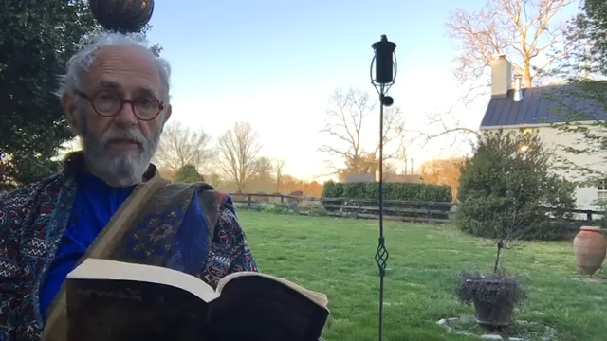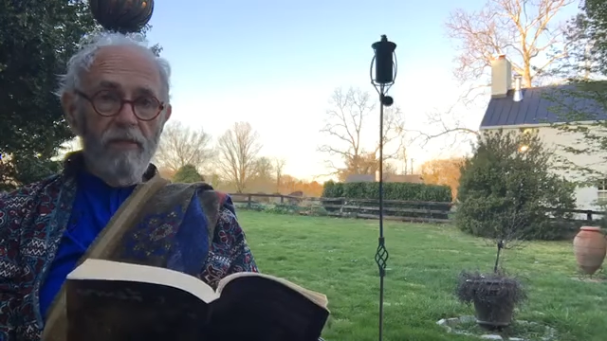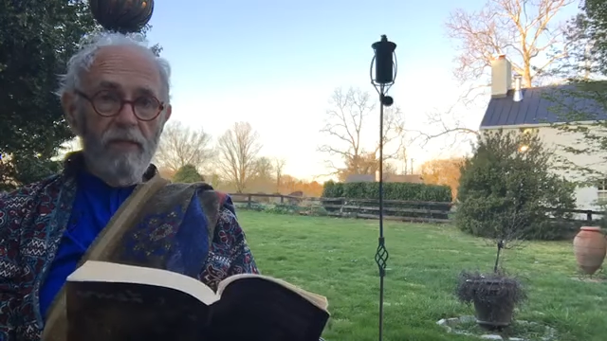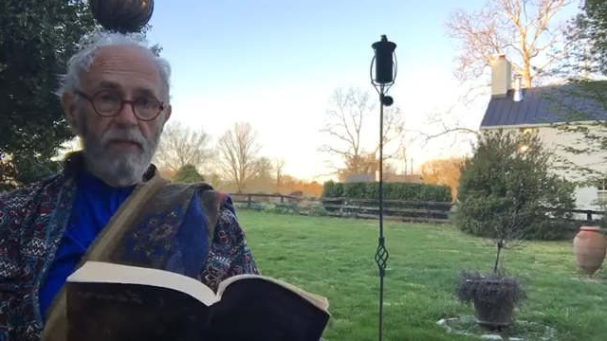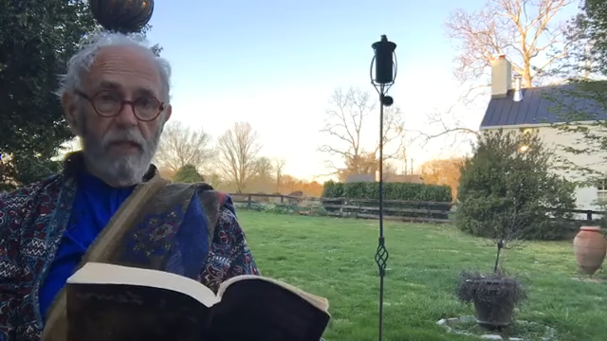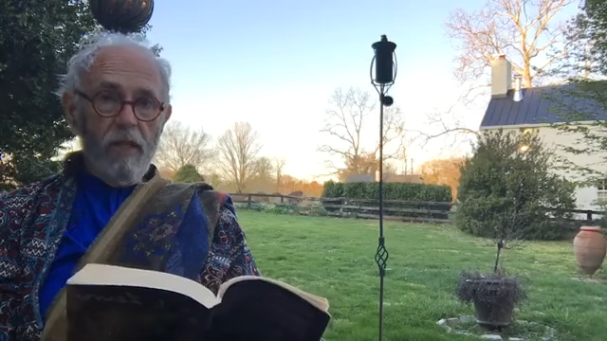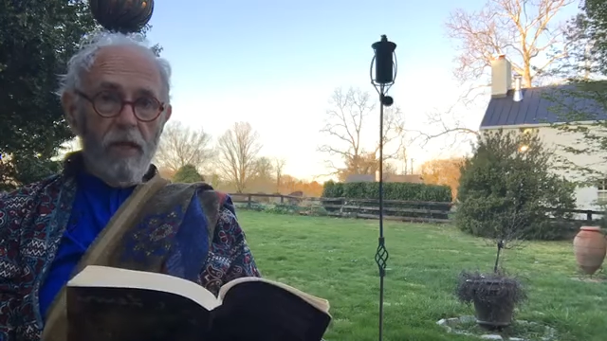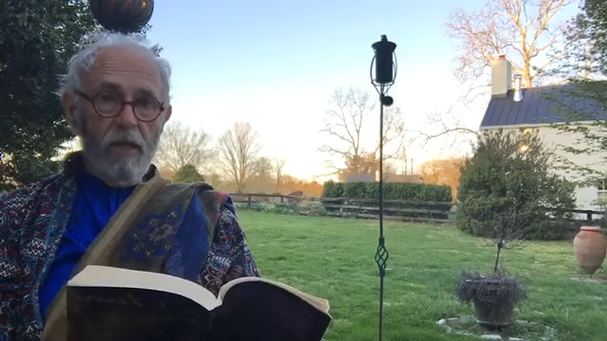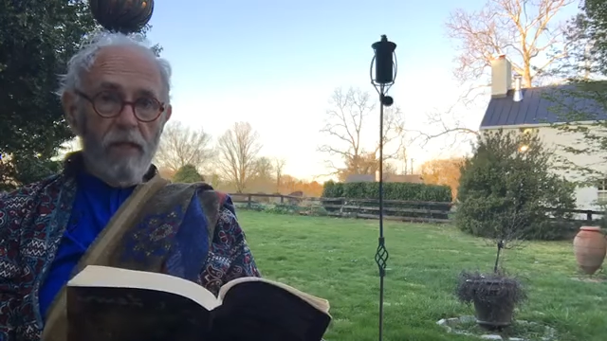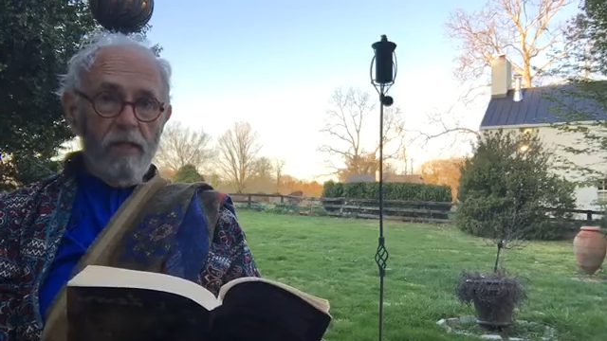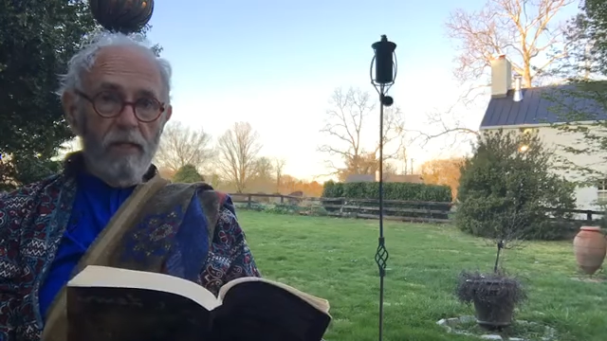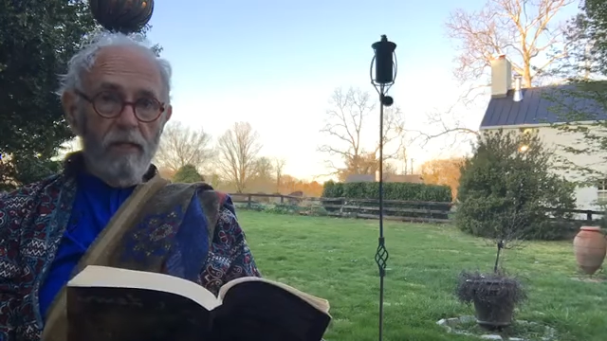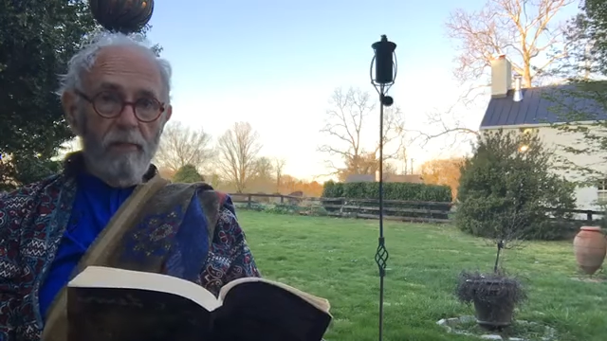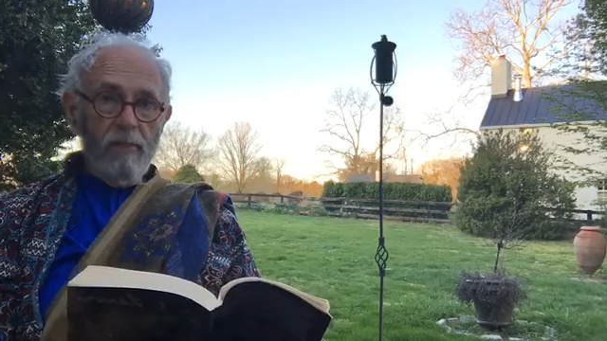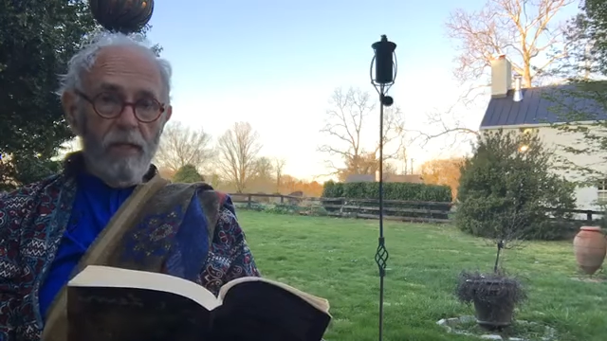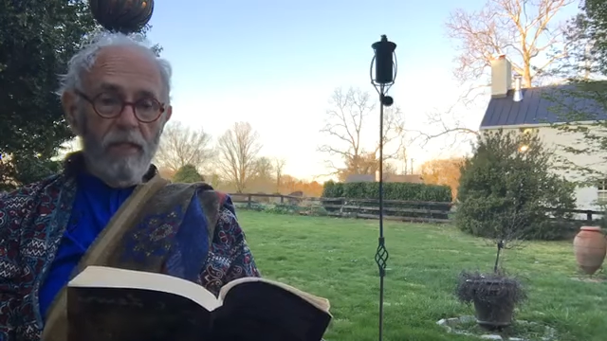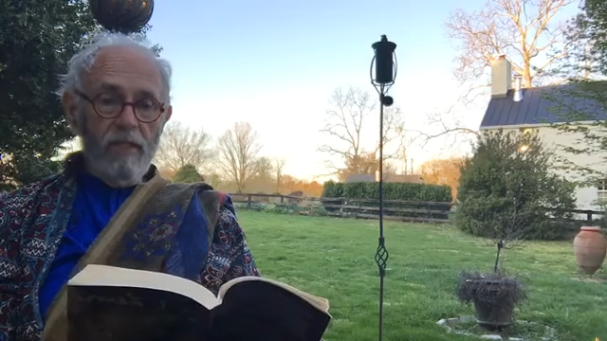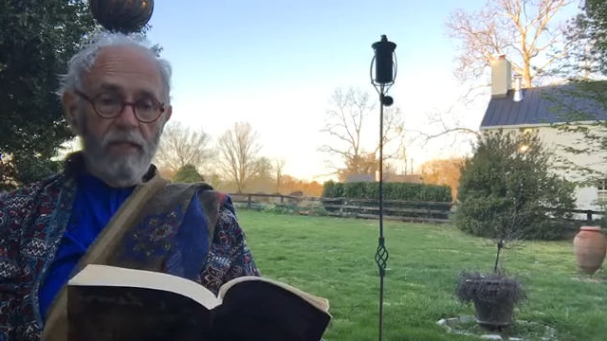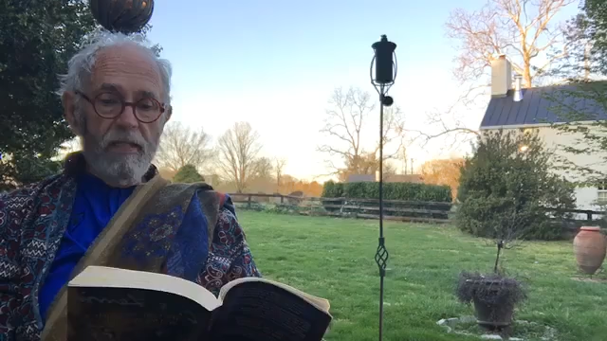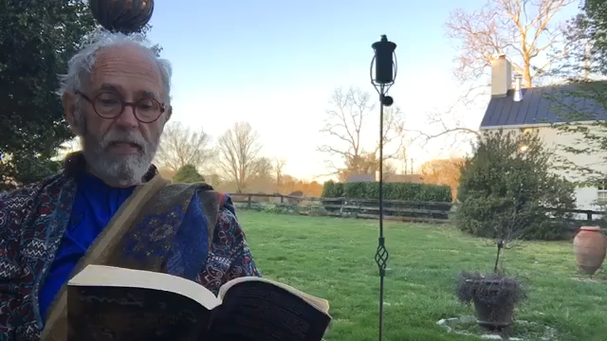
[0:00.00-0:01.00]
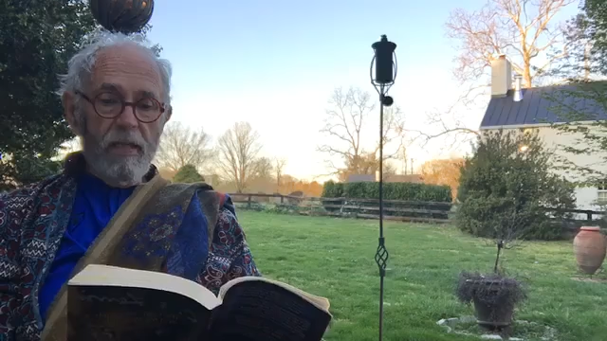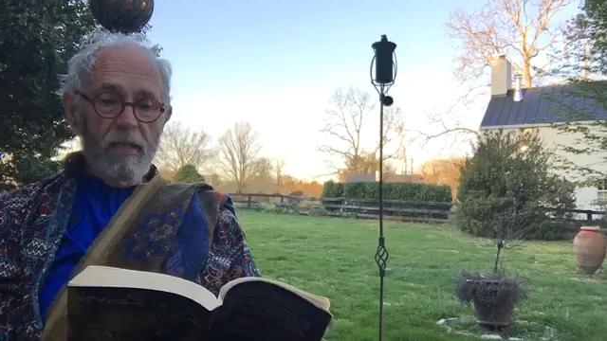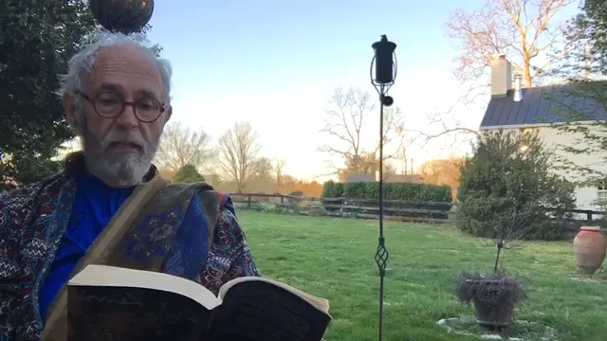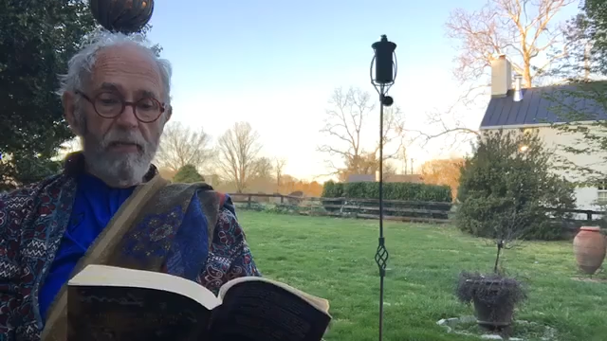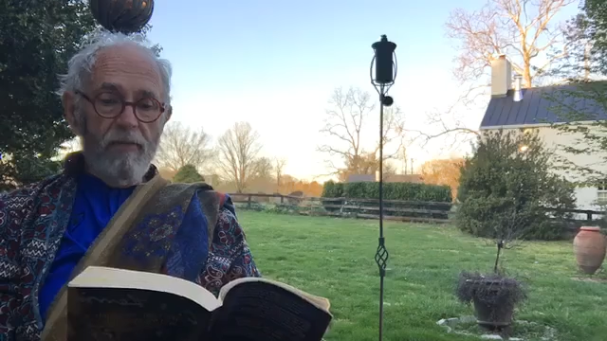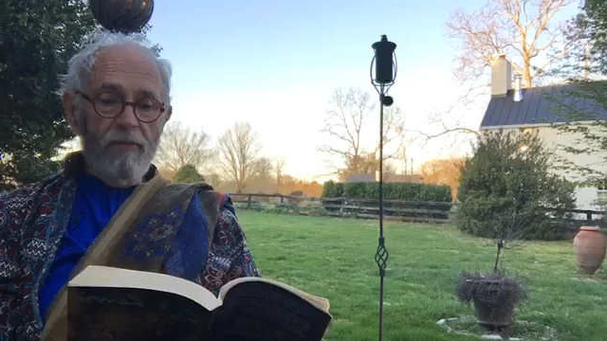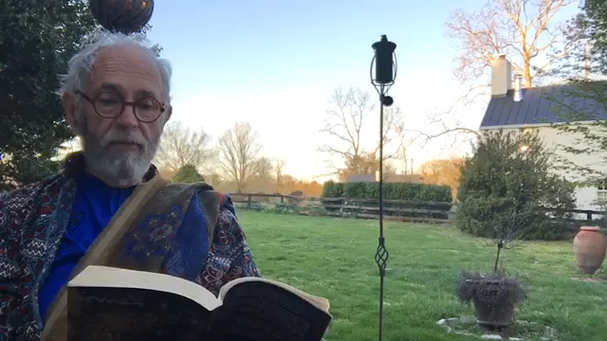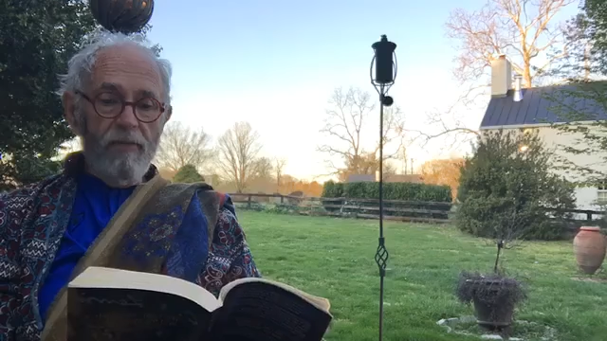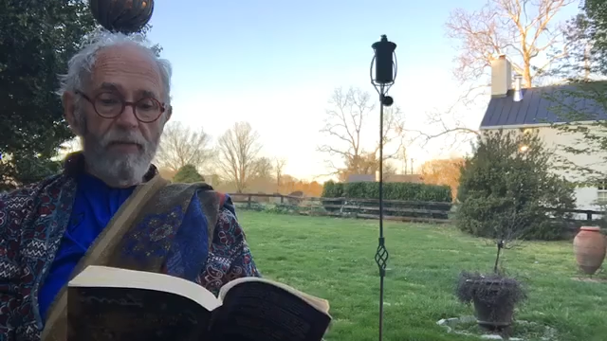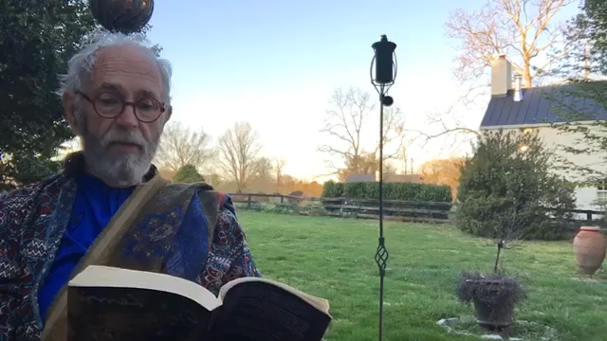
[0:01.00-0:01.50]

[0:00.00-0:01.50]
a Tarkaan myself,